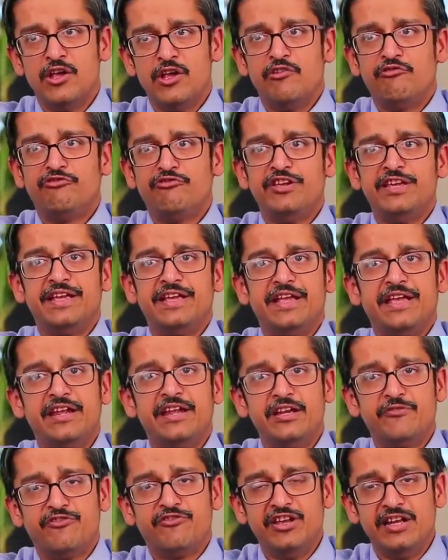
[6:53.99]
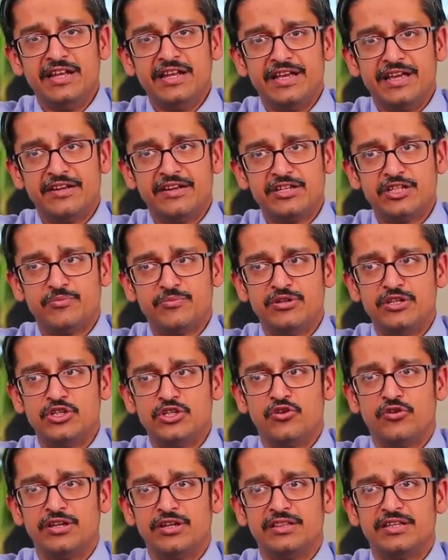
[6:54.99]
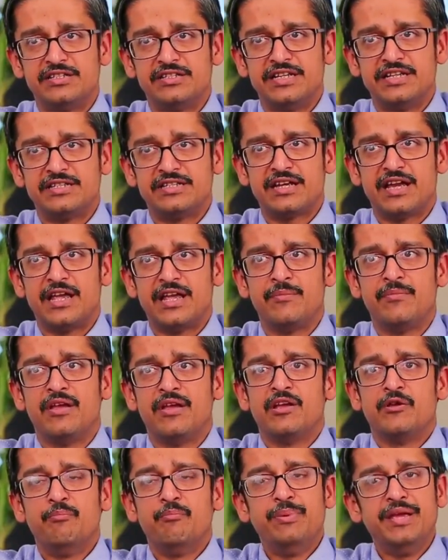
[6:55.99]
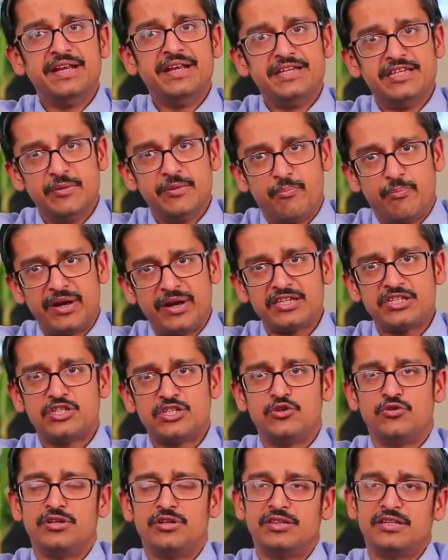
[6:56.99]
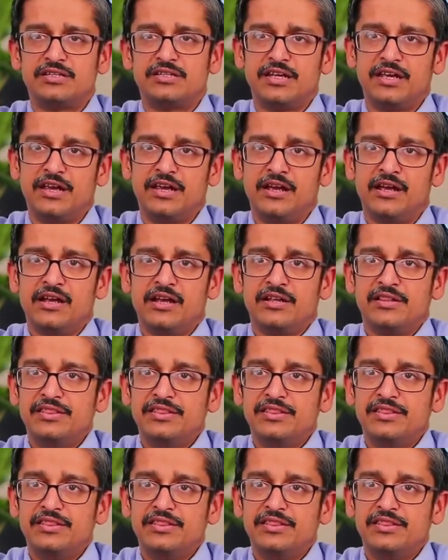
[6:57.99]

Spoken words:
feeling irritable during the daytime, being depressed during the day.